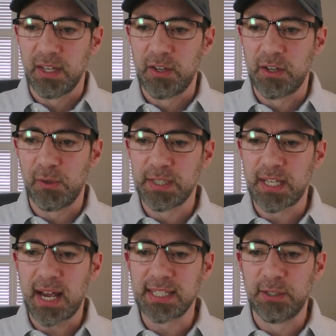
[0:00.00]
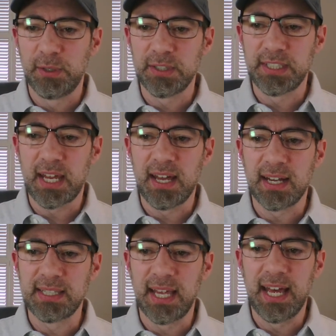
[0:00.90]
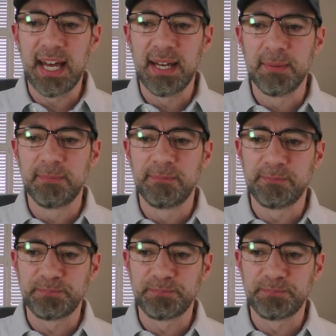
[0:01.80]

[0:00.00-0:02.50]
Gold stocks and oil stocks. I